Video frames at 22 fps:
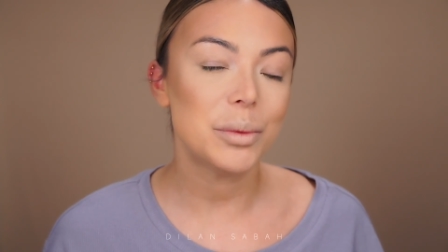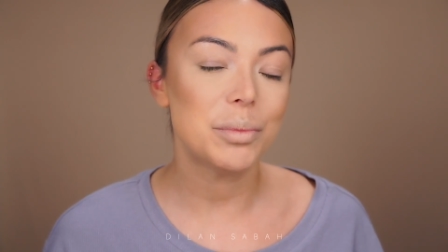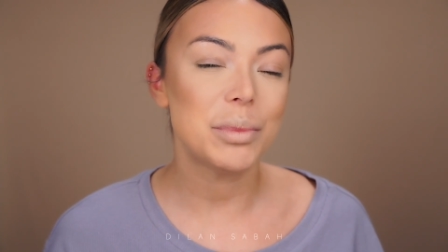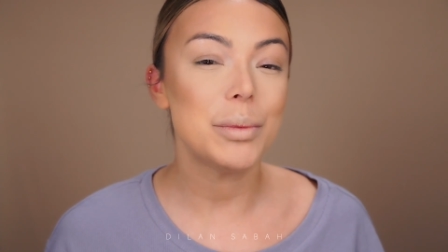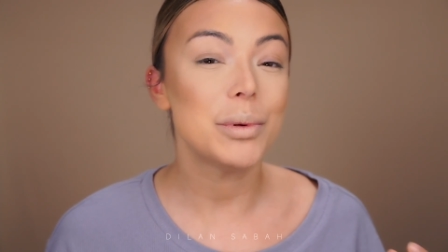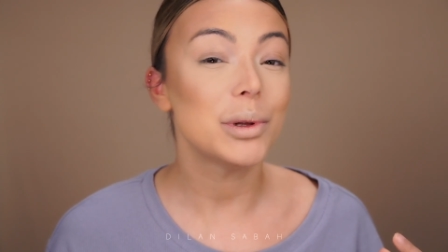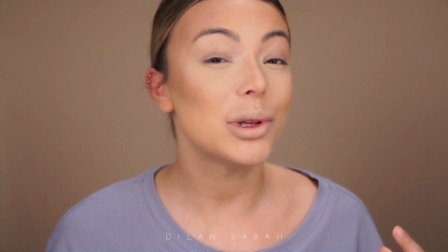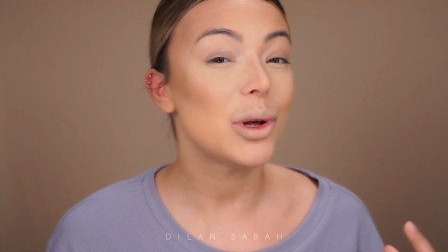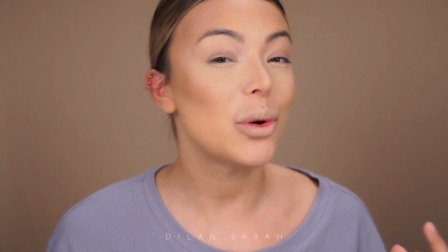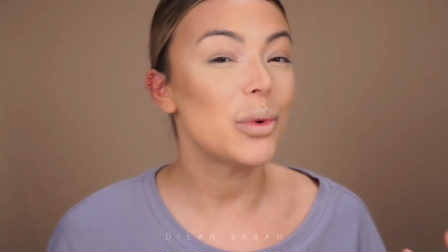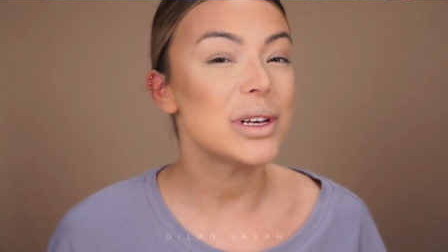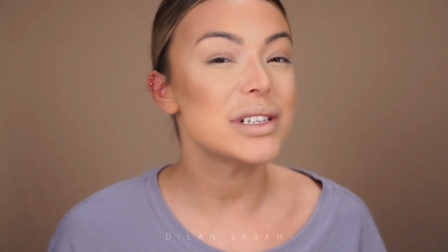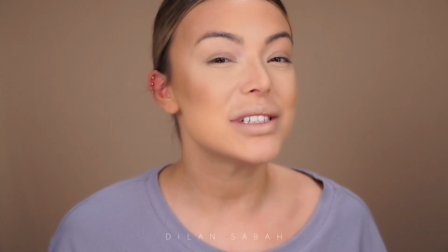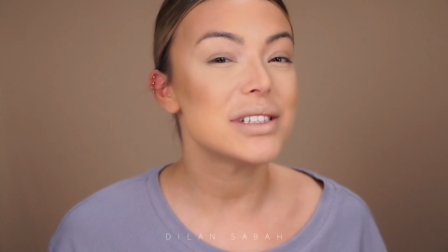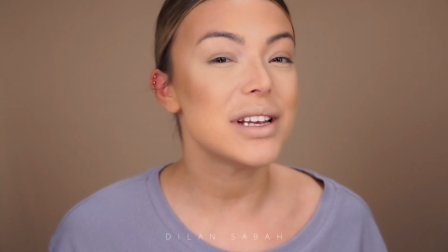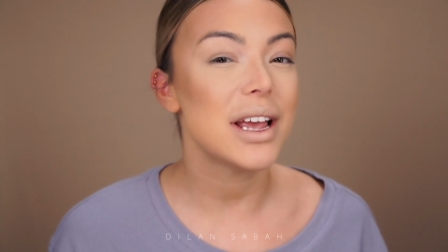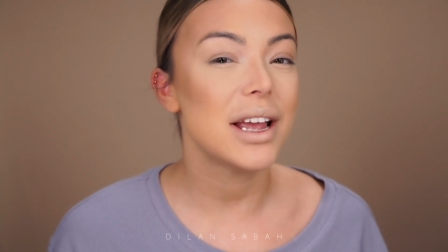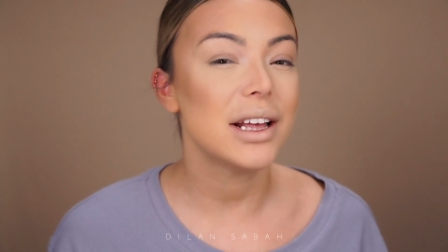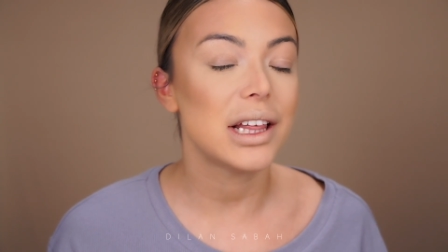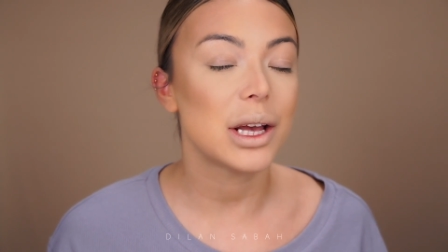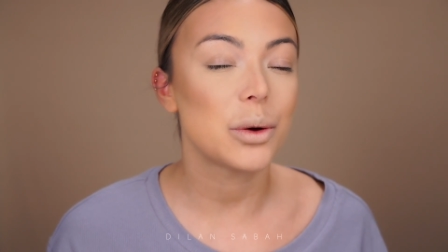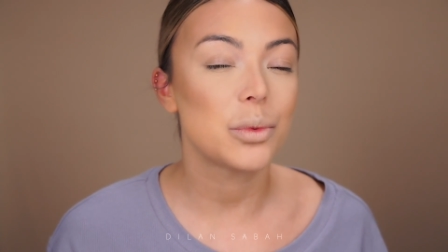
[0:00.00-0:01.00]
people always
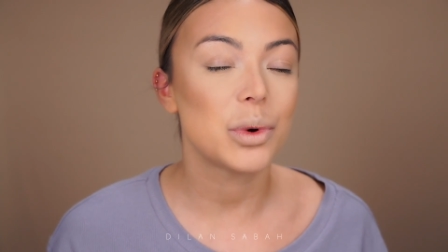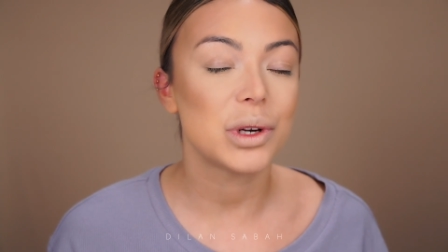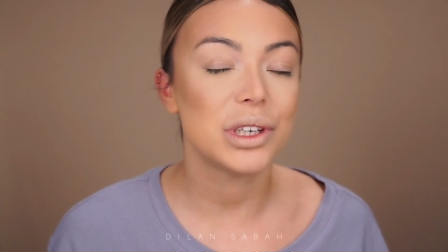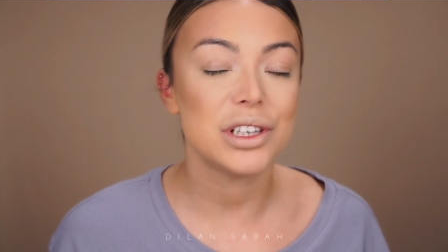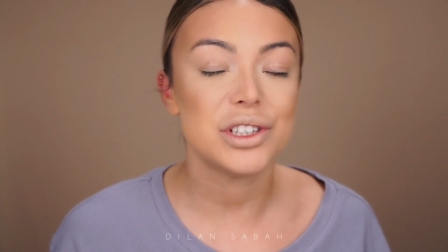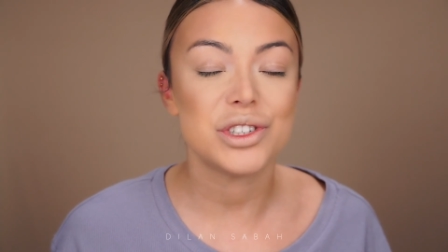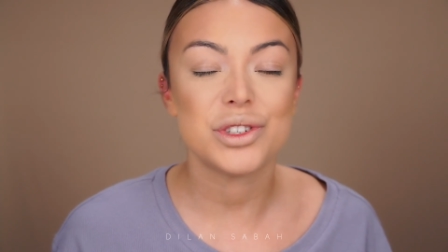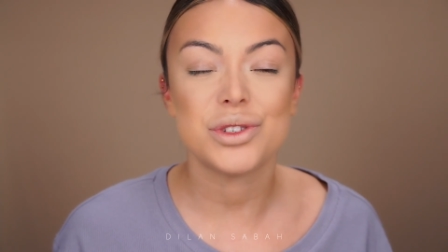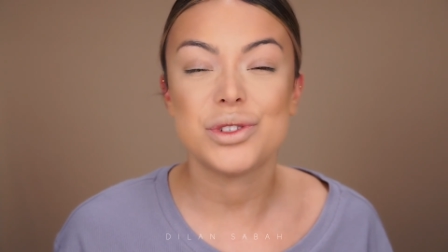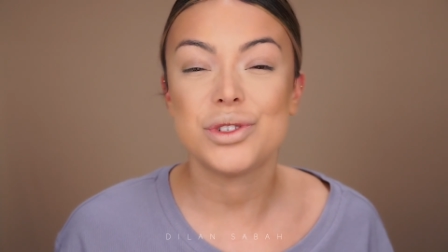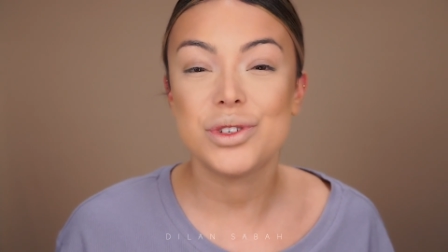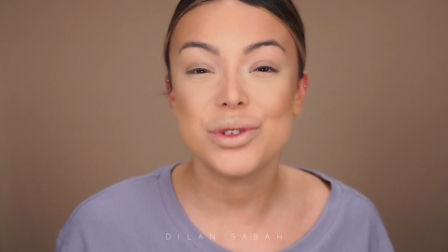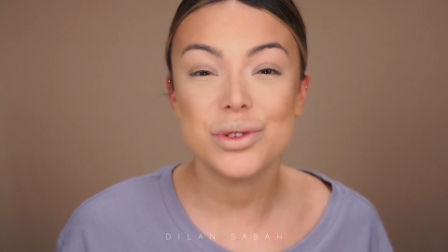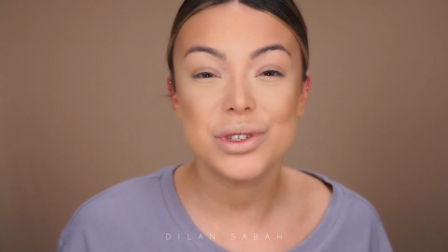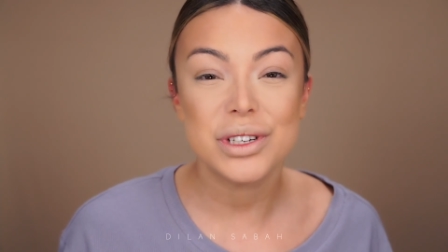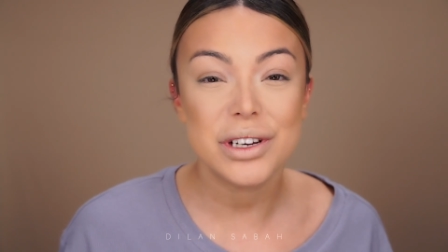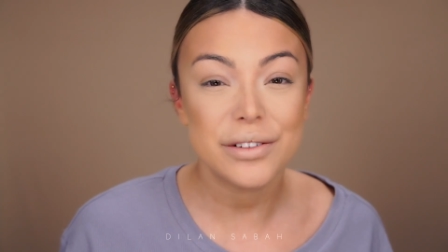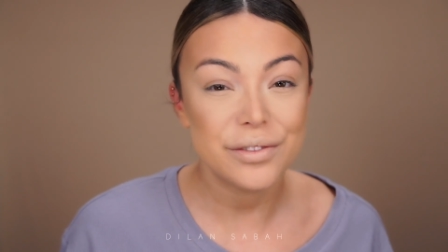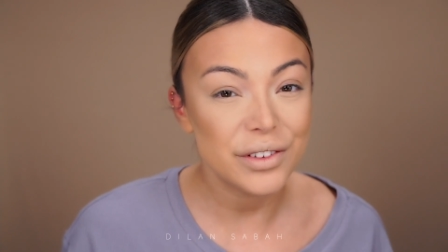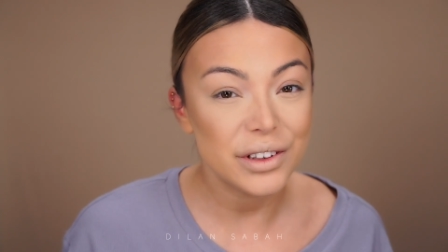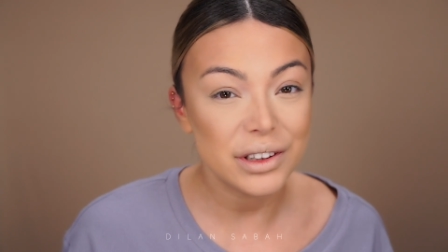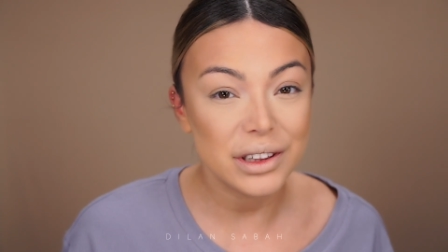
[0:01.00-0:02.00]
say like, what did you do
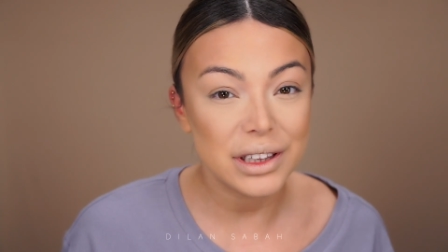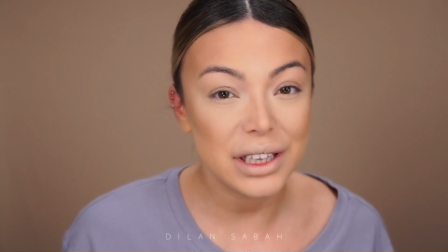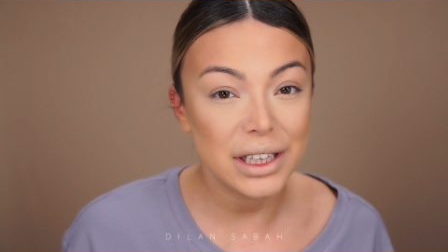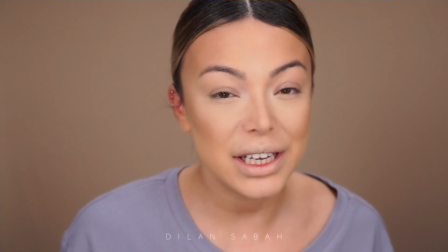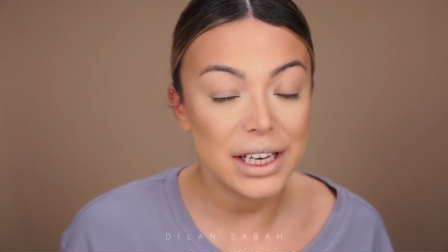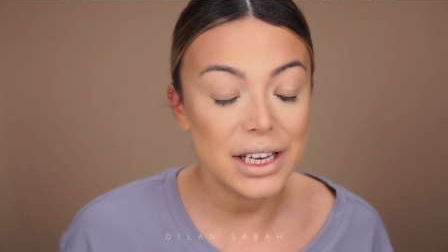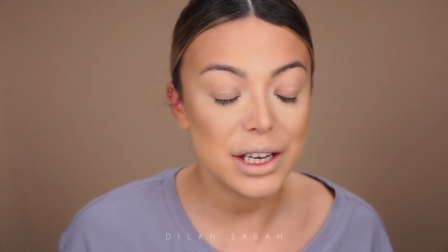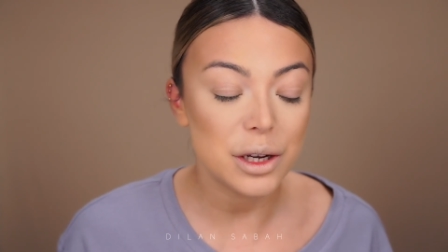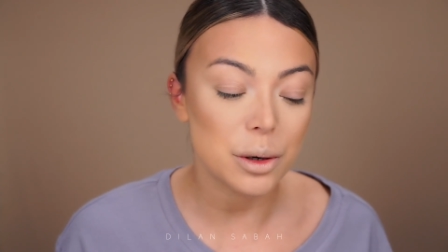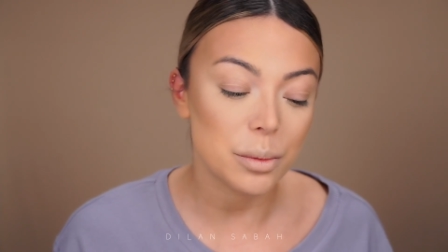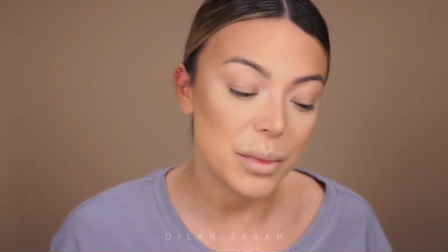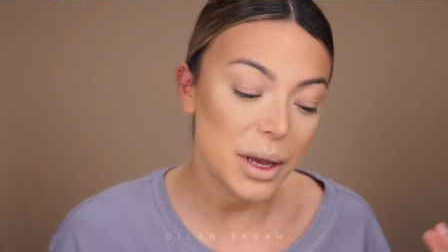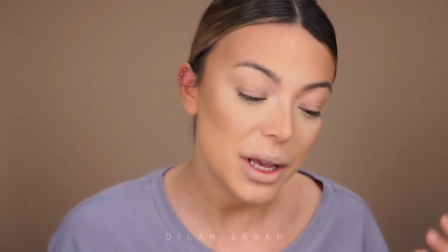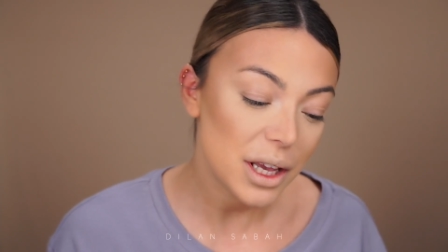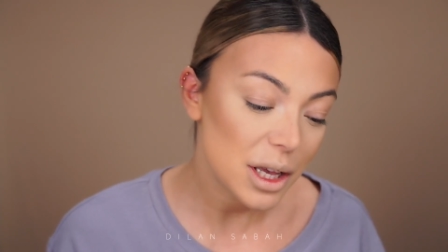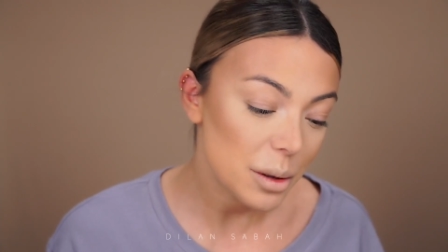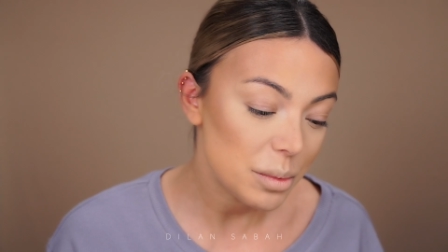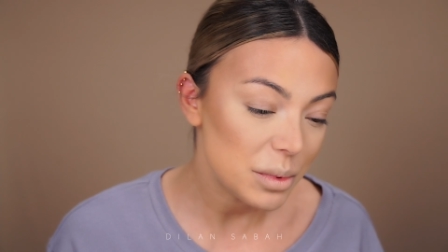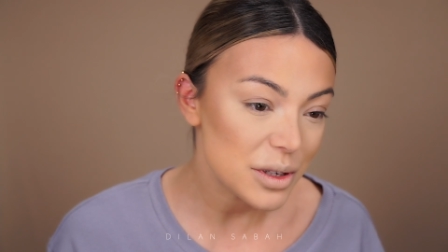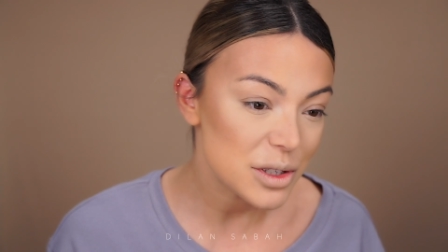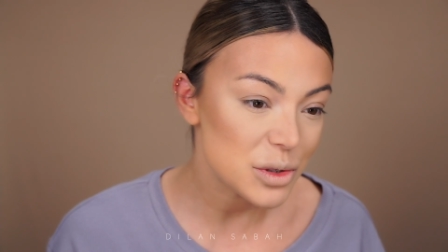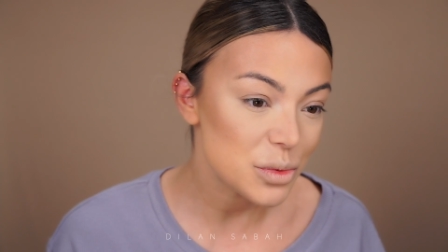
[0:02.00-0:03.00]
differently? Your
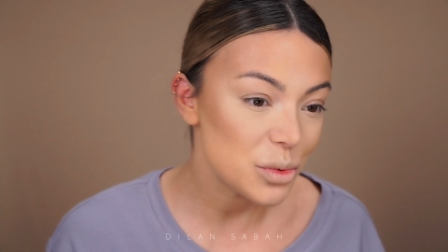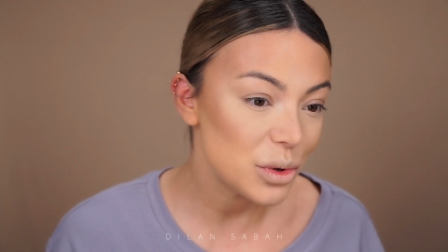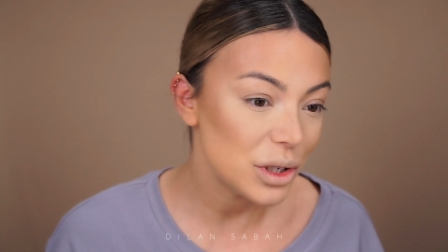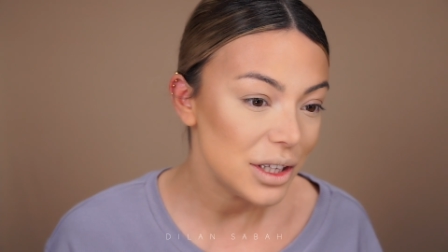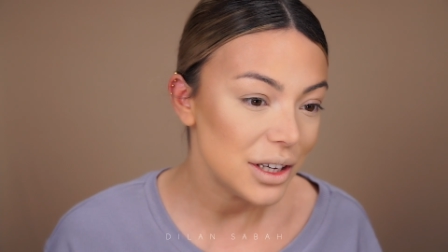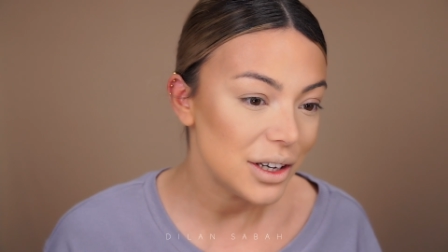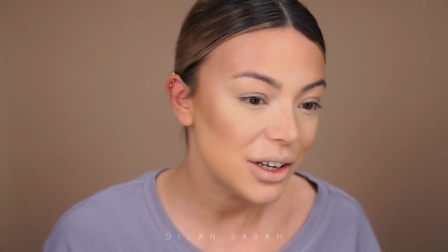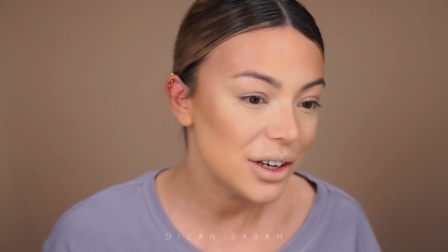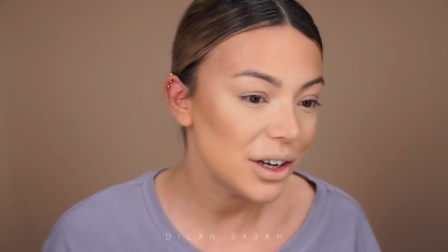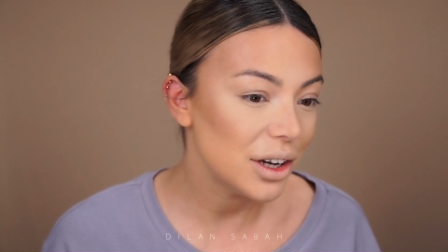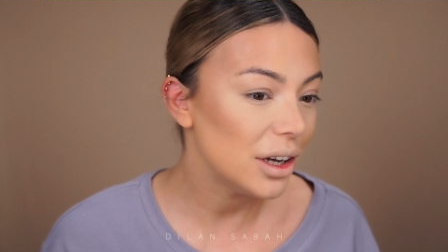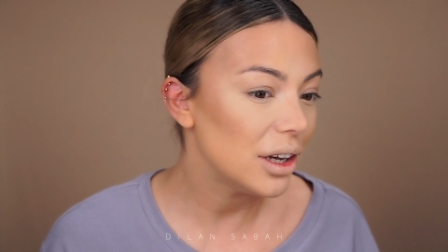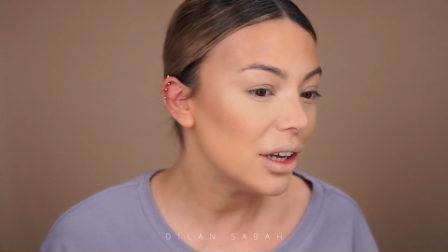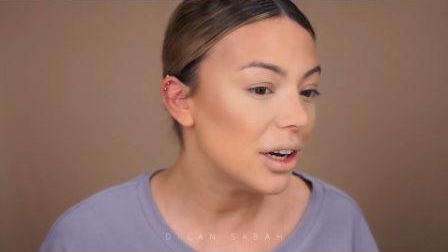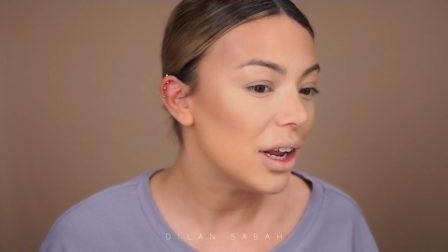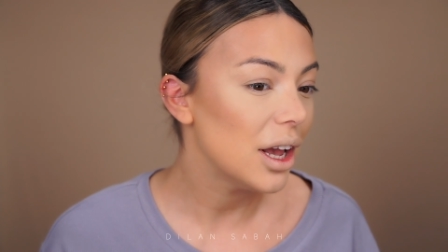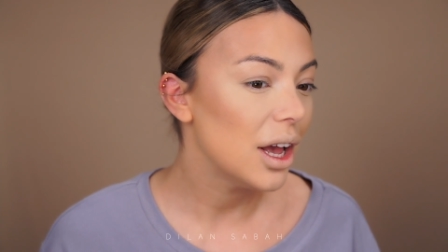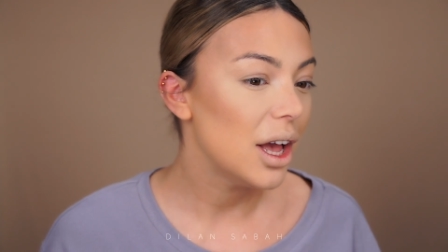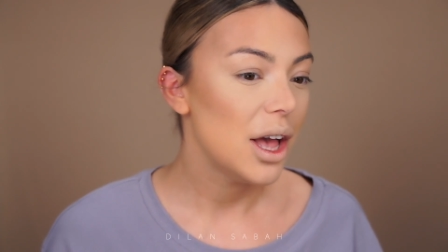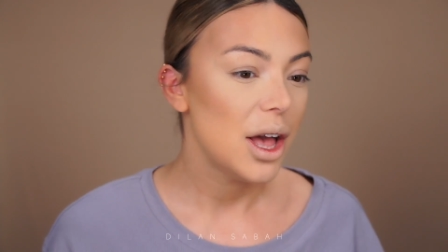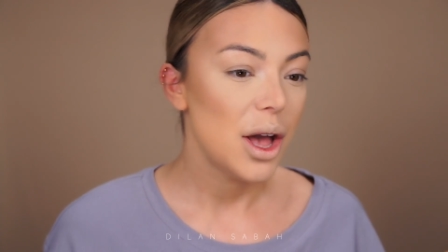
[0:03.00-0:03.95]
makeup looks really good.